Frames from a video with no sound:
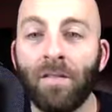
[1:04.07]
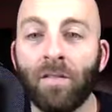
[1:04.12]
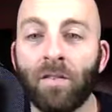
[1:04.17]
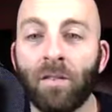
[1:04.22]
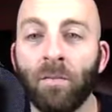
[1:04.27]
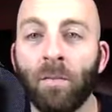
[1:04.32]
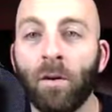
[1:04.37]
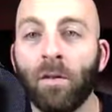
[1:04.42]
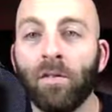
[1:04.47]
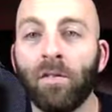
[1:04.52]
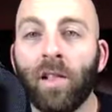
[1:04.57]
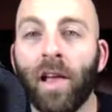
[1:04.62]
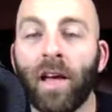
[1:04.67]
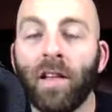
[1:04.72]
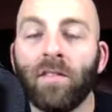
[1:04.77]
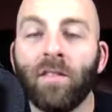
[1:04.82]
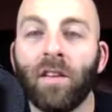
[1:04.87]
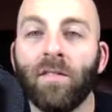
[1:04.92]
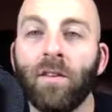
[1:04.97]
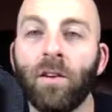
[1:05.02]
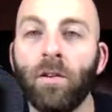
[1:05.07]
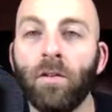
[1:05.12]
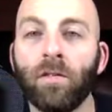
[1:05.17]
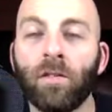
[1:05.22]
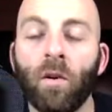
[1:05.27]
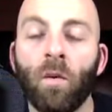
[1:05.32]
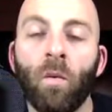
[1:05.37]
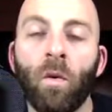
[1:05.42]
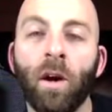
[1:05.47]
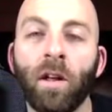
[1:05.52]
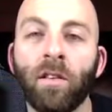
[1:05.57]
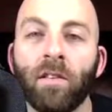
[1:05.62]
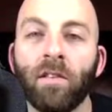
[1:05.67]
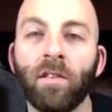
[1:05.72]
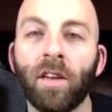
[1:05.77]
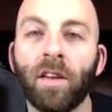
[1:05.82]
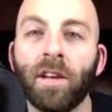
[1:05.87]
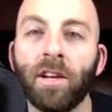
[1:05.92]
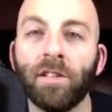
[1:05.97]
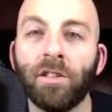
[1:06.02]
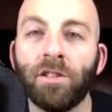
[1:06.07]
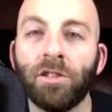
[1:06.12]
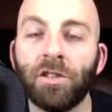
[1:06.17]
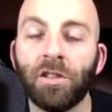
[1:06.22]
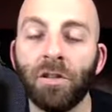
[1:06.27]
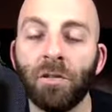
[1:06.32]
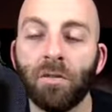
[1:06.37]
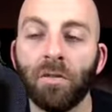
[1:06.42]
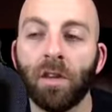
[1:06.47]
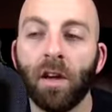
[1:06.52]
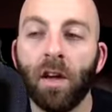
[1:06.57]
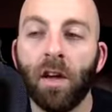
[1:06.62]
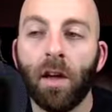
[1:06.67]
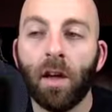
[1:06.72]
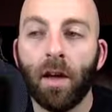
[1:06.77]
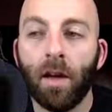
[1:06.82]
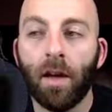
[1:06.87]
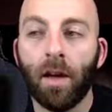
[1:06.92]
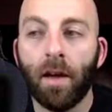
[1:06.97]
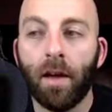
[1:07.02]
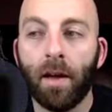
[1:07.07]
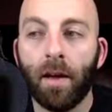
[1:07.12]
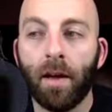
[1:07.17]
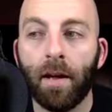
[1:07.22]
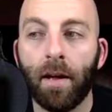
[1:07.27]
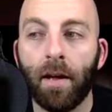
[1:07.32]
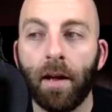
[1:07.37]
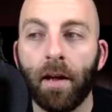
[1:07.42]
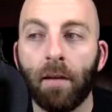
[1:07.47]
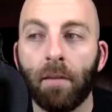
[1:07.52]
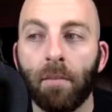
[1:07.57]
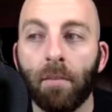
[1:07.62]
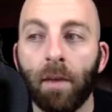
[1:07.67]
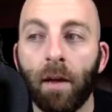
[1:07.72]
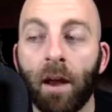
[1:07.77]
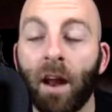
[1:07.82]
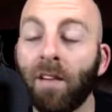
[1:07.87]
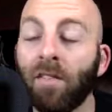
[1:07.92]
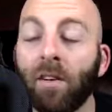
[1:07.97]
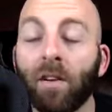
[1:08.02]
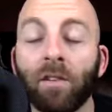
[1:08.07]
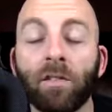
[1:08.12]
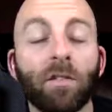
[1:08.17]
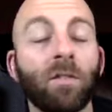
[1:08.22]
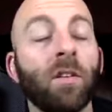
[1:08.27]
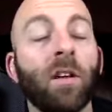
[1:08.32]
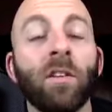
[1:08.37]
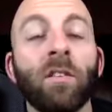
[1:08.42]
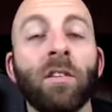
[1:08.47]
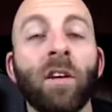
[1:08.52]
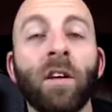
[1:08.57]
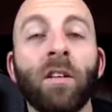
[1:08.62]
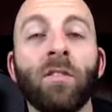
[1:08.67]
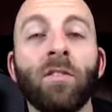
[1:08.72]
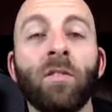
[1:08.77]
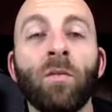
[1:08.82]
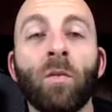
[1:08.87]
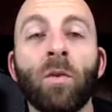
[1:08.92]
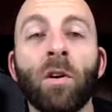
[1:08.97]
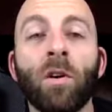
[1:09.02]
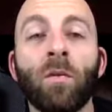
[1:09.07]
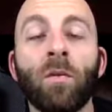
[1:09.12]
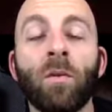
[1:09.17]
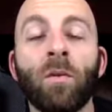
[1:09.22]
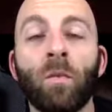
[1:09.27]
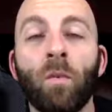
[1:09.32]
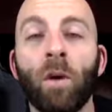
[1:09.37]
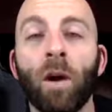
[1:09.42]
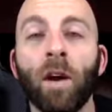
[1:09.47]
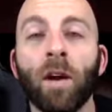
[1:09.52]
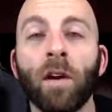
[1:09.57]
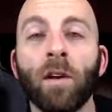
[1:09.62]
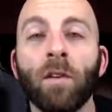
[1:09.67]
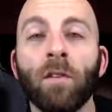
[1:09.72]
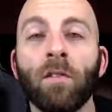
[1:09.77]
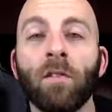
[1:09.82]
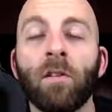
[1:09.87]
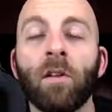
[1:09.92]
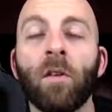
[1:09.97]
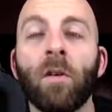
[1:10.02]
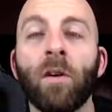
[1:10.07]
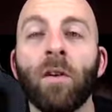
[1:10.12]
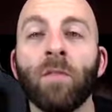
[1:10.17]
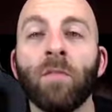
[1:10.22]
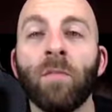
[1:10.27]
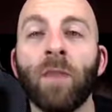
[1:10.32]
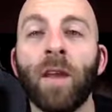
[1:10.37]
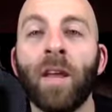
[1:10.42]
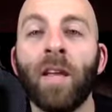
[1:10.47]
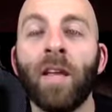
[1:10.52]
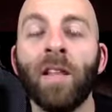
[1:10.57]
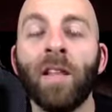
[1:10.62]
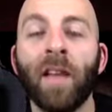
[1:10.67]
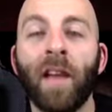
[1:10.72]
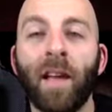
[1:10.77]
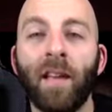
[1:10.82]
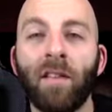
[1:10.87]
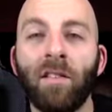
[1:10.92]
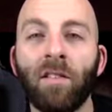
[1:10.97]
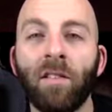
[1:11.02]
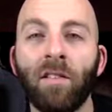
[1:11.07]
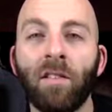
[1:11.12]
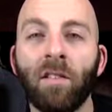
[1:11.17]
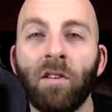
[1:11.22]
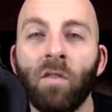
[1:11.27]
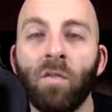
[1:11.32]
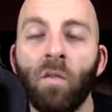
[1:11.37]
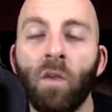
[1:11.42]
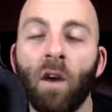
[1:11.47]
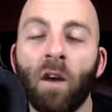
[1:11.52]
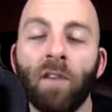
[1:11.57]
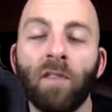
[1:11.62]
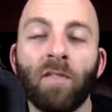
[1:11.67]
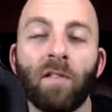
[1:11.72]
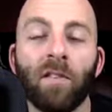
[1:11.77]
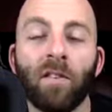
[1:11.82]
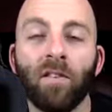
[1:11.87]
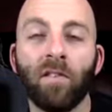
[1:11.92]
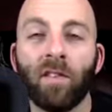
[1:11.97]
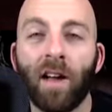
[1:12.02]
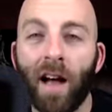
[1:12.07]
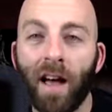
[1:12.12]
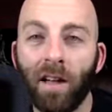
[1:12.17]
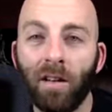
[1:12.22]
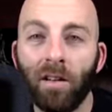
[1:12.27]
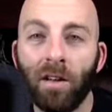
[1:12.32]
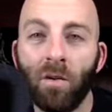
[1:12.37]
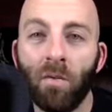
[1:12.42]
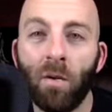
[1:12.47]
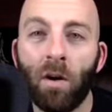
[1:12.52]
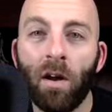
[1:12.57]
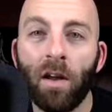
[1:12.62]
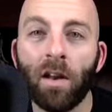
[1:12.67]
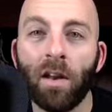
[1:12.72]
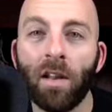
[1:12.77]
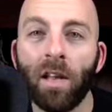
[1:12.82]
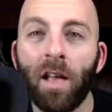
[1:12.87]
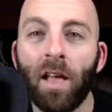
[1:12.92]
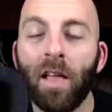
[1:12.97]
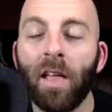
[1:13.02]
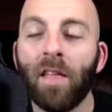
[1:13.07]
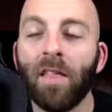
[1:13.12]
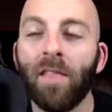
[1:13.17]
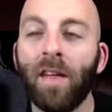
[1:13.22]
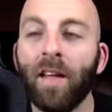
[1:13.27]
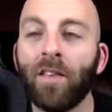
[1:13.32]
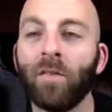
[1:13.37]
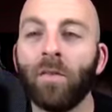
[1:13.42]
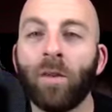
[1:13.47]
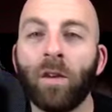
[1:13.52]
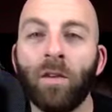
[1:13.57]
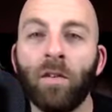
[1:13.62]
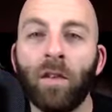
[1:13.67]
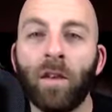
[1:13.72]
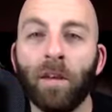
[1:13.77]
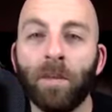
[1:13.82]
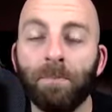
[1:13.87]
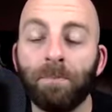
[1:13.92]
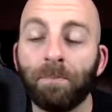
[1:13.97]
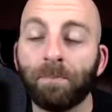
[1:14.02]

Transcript: is the most lights I've used at once in a shoot. And I've also done tons of work with 1. So as many lights as you want for the style you want, that's what you need.